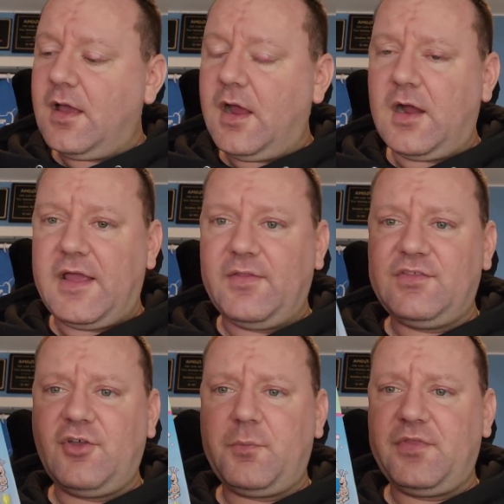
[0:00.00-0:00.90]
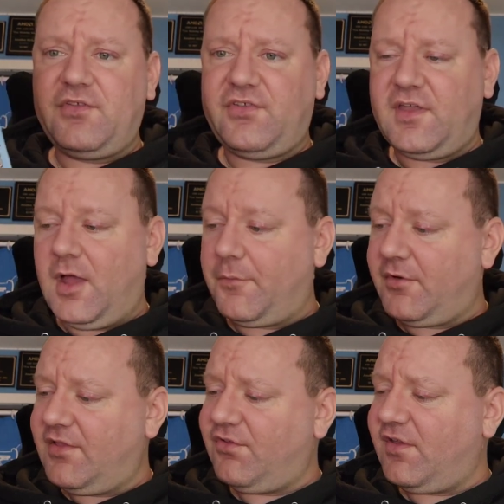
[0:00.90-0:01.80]
All right, let's open this thing up.
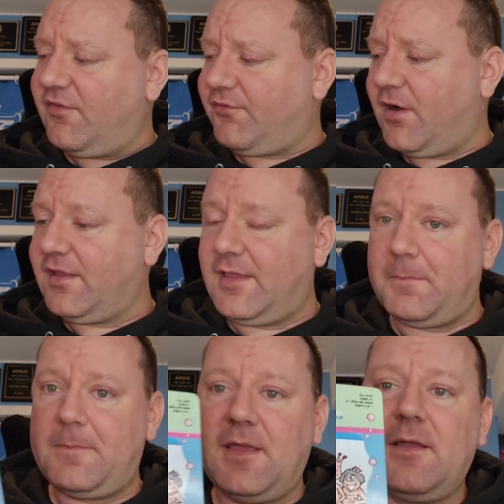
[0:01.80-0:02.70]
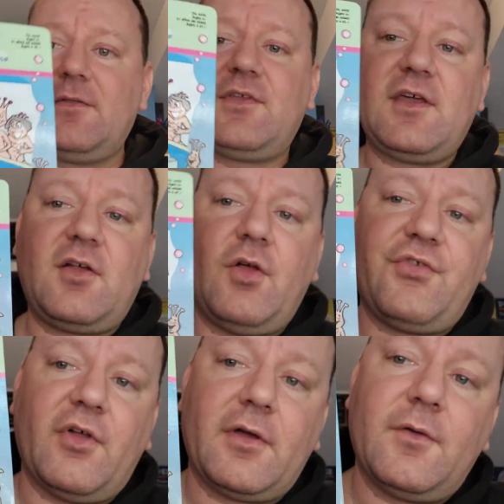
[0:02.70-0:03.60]
Or let's look at the front again. Take a
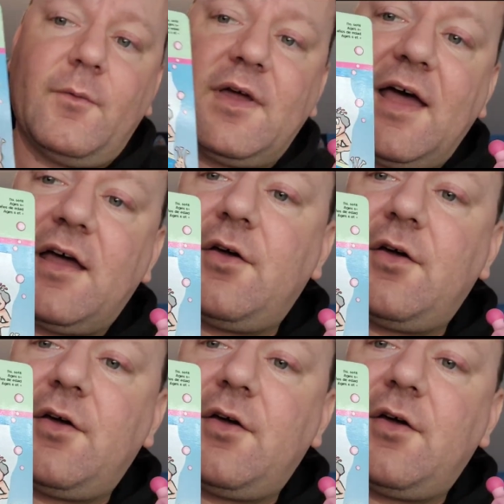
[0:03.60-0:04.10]
close look. We got